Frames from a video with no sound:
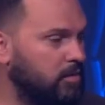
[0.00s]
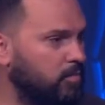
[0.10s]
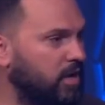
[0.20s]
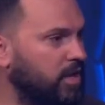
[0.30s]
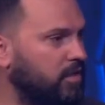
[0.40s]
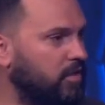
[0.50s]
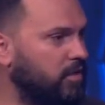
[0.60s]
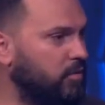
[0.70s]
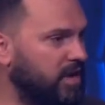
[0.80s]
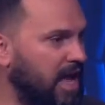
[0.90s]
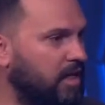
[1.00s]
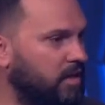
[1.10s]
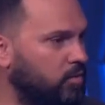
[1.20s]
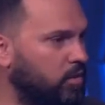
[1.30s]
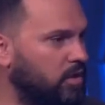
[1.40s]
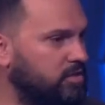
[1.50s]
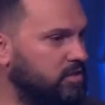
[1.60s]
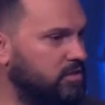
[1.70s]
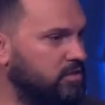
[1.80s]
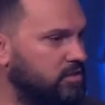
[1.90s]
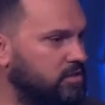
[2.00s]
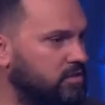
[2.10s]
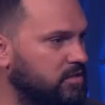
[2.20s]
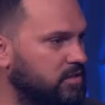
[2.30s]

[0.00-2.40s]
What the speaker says: But the reality is